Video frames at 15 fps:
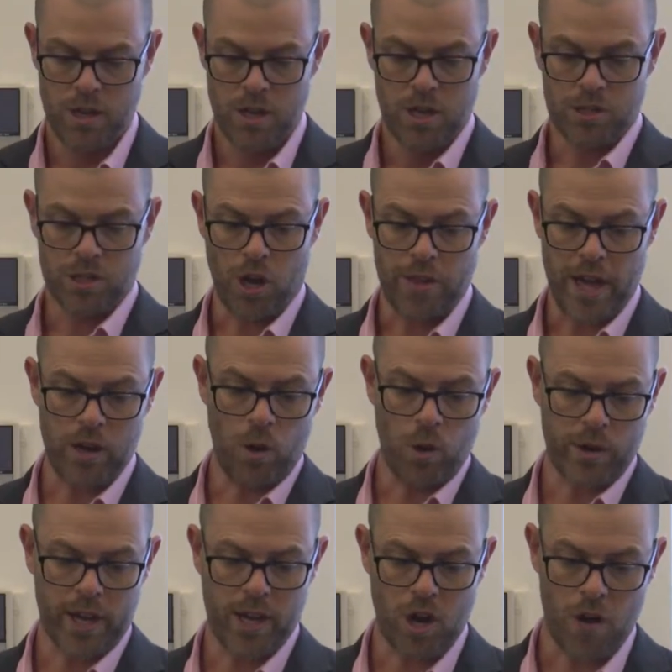So that'll all
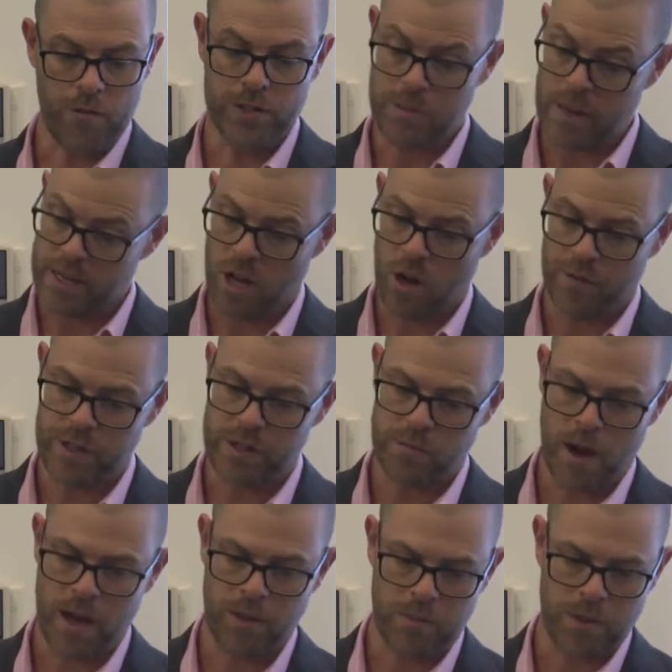kick off. It's meant to kick off this
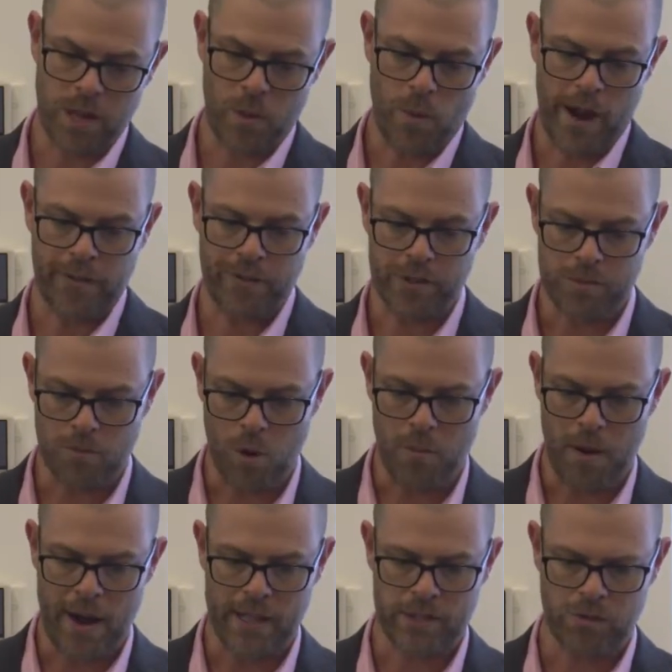month, but they're waiting for some more
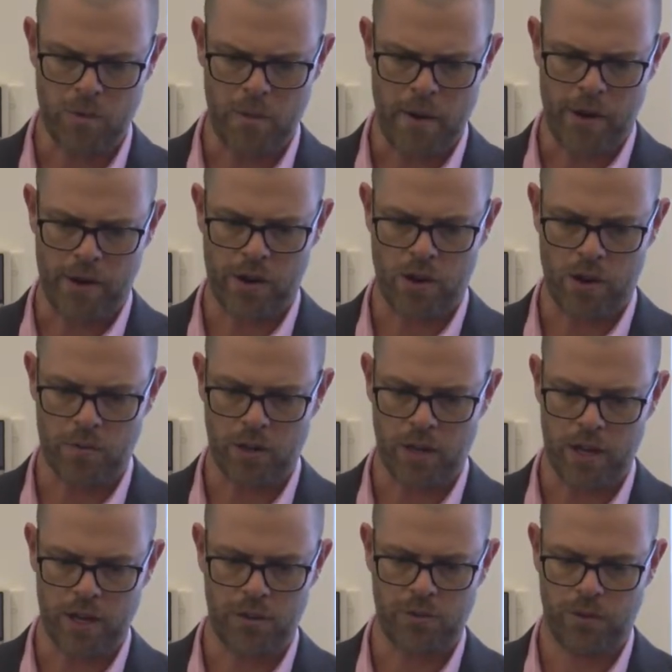parts from America, I
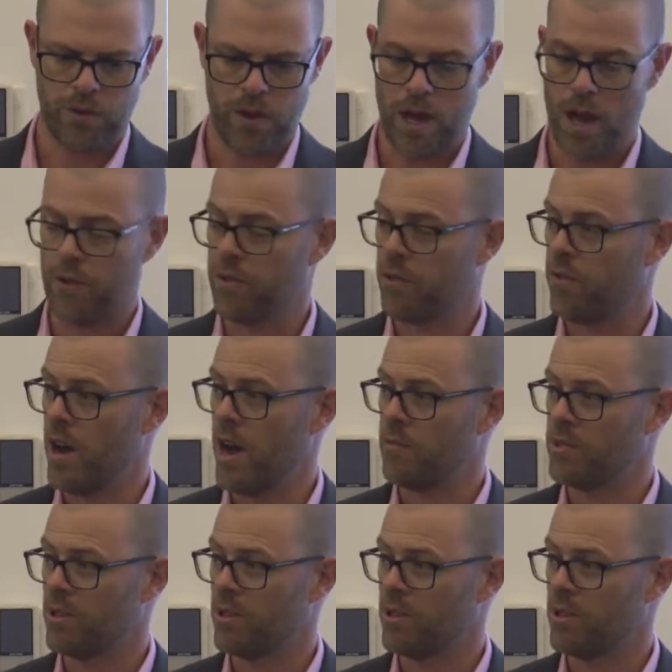believe, for the farm.